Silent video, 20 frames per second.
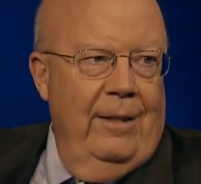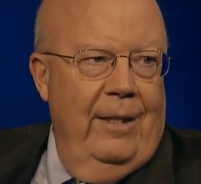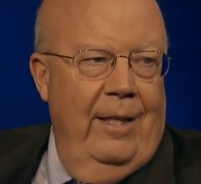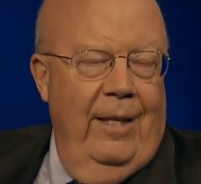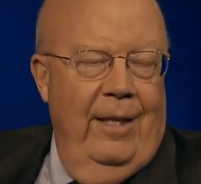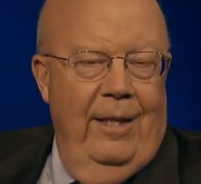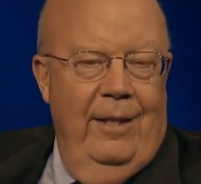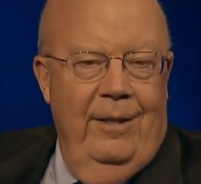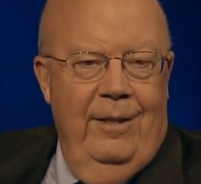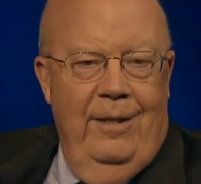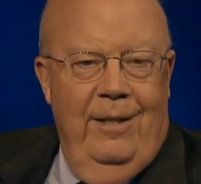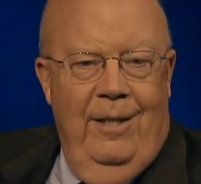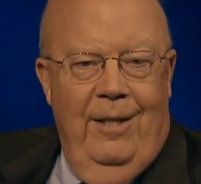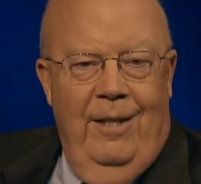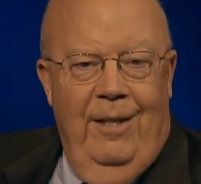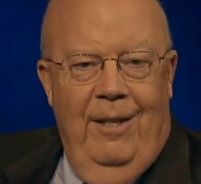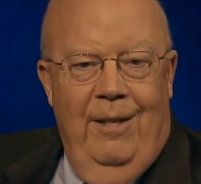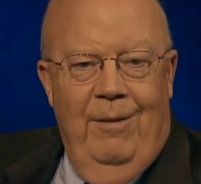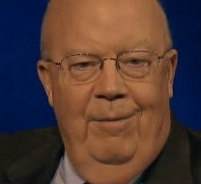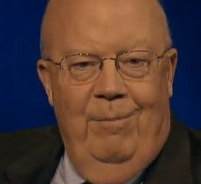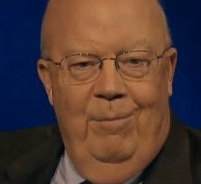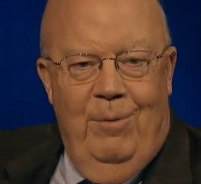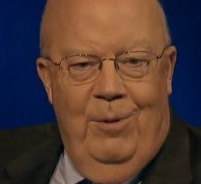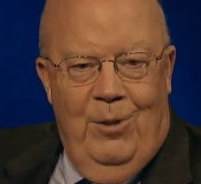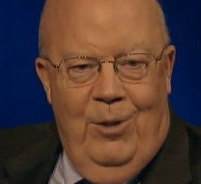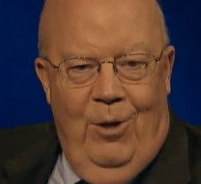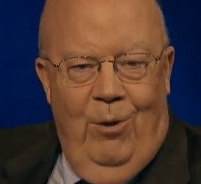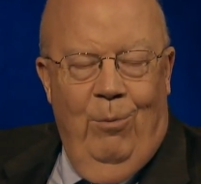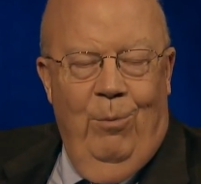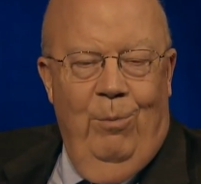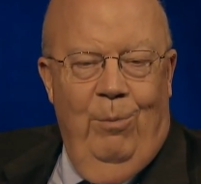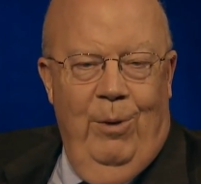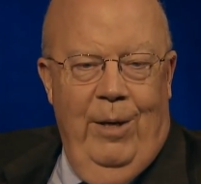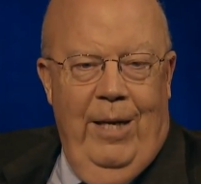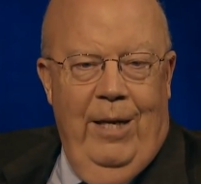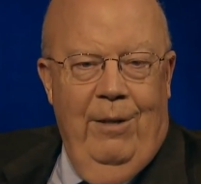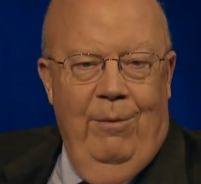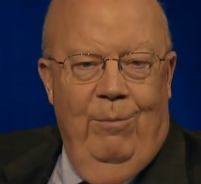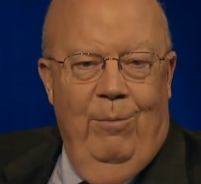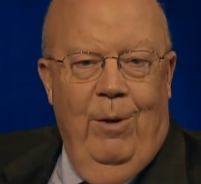And uh, so we
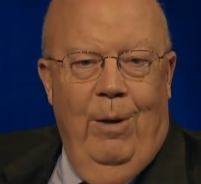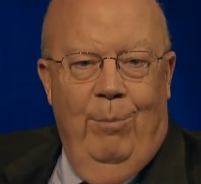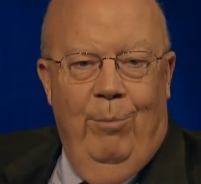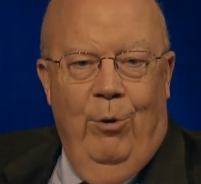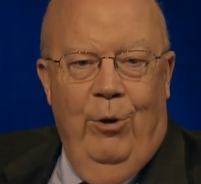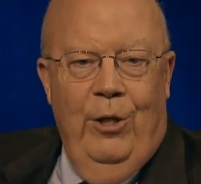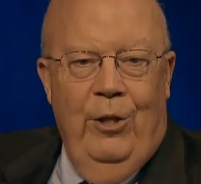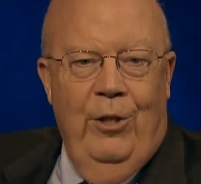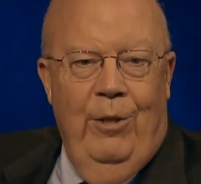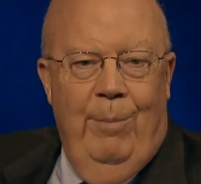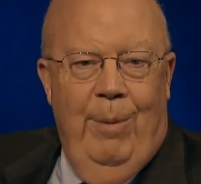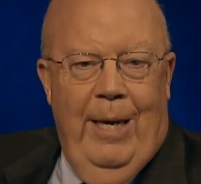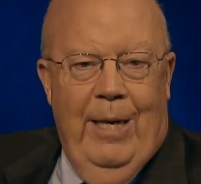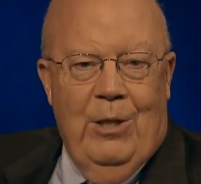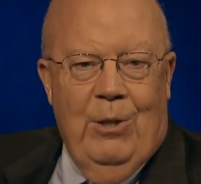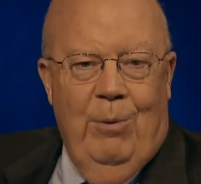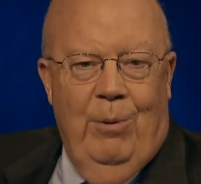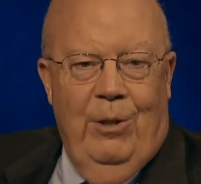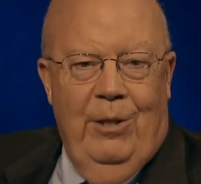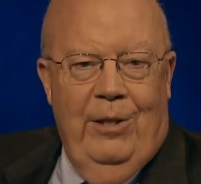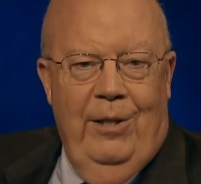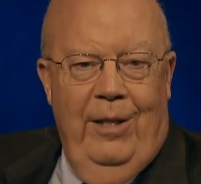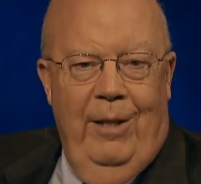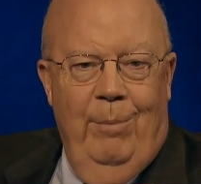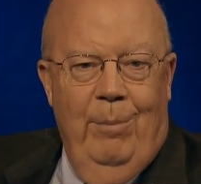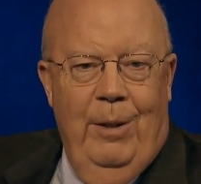had a, a pretty good basketball team.